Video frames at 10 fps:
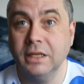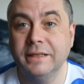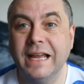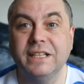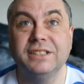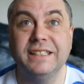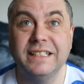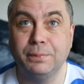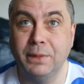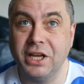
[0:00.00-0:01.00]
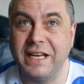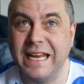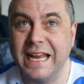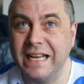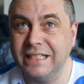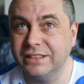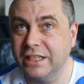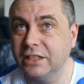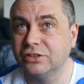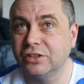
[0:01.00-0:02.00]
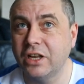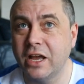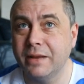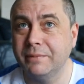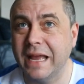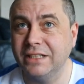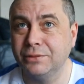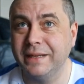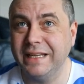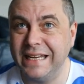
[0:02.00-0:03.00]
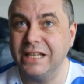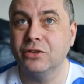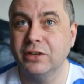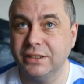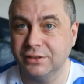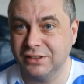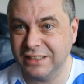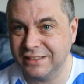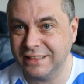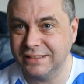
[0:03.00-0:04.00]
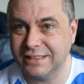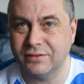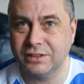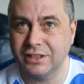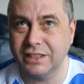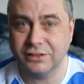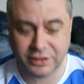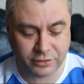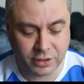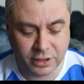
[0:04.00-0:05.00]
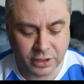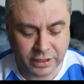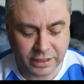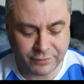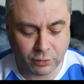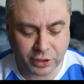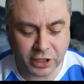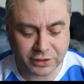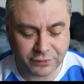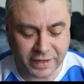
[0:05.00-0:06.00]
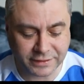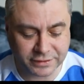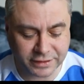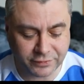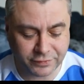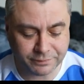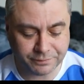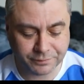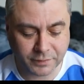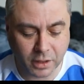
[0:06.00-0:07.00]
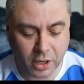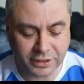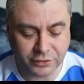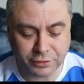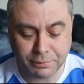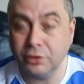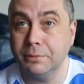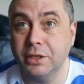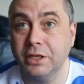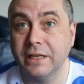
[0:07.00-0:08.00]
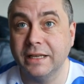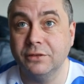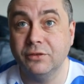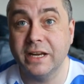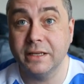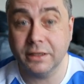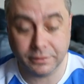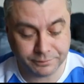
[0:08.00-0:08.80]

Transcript: Now you can see this bird here is a slime HP increase of 1670. So if you want to go defensive, I use the blue bird and the ring.